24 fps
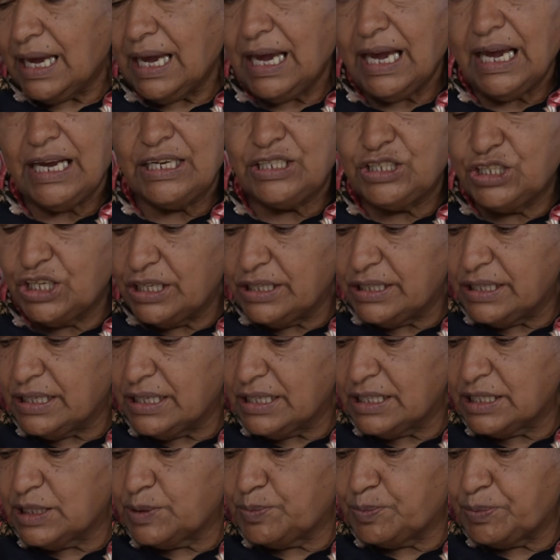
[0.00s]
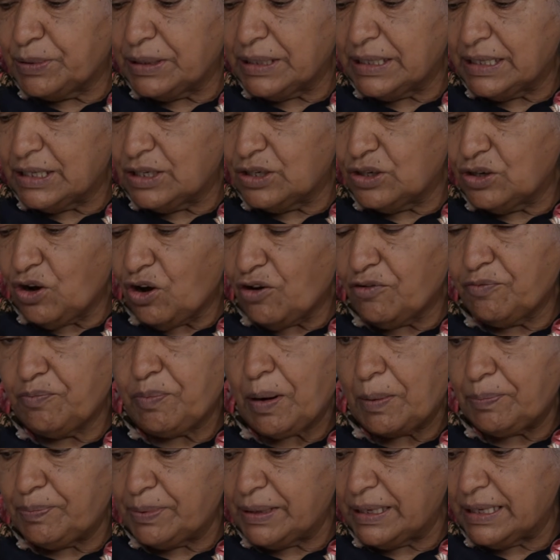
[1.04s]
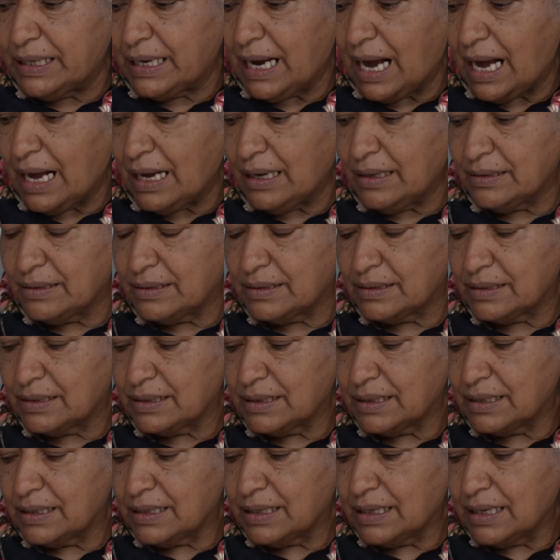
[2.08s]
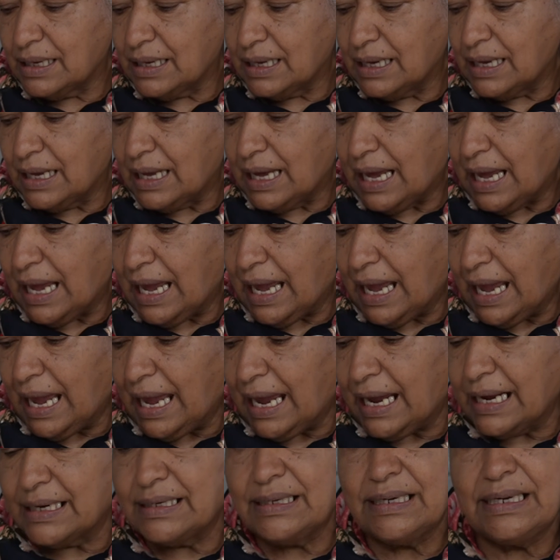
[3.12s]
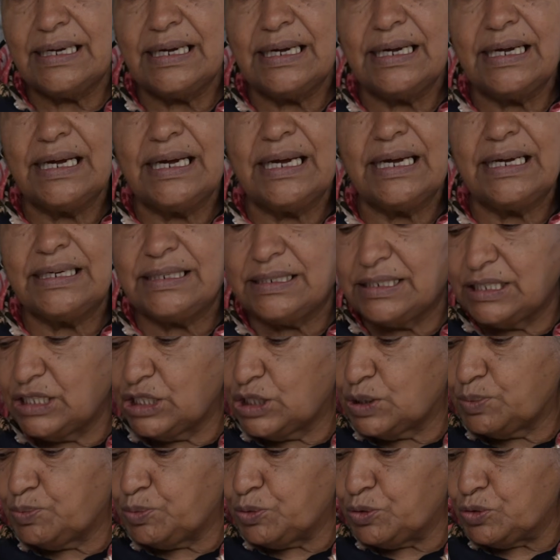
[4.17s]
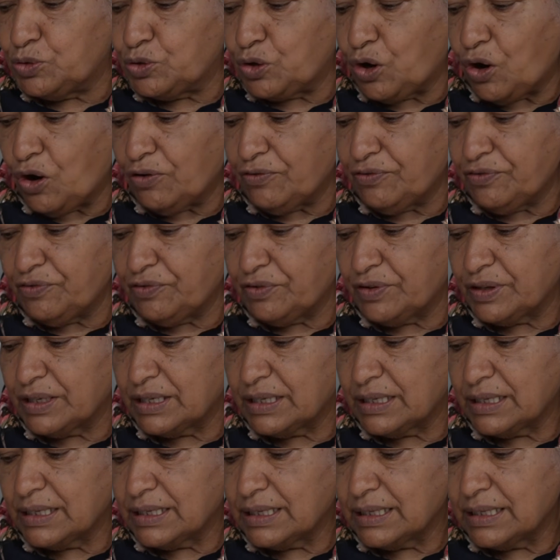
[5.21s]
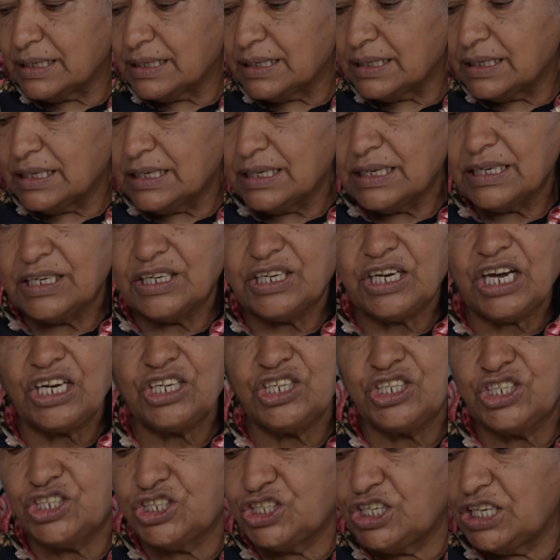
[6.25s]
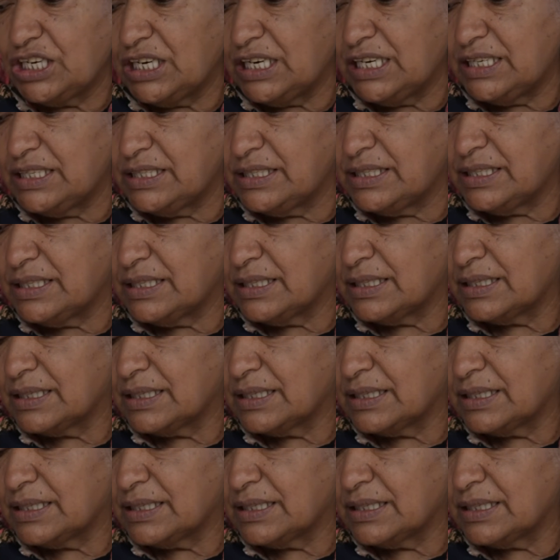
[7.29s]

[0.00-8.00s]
A generous sprinkle of paprika and a teaspoon of crushed chillies,